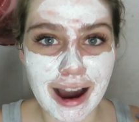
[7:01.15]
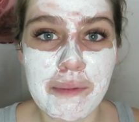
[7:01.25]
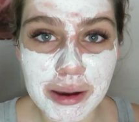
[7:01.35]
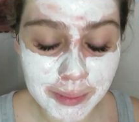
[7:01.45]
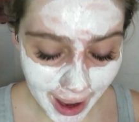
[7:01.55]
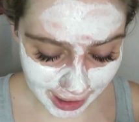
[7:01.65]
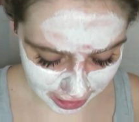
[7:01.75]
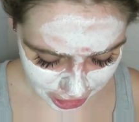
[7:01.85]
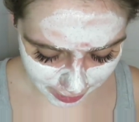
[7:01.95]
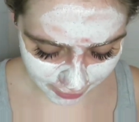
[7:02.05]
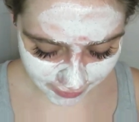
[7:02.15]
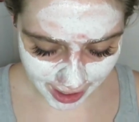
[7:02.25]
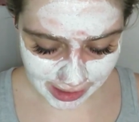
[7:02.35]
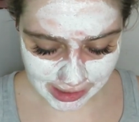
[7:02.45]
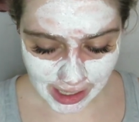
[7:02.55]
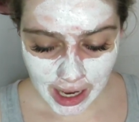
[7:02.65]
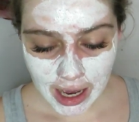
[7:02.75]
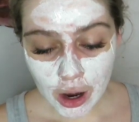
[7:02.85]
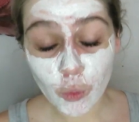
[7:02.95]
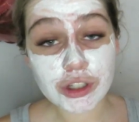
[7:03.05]
coming back into my face,
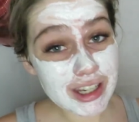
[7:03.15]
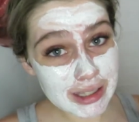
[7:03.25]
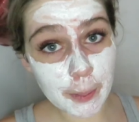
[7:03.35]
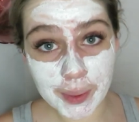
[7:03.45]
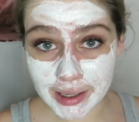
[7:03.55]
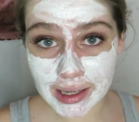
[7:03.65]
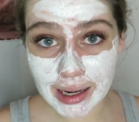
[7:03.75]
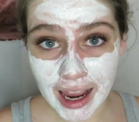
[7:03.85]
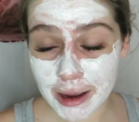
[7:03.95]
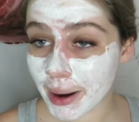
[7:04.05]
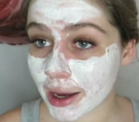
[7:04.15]
which is a big claim,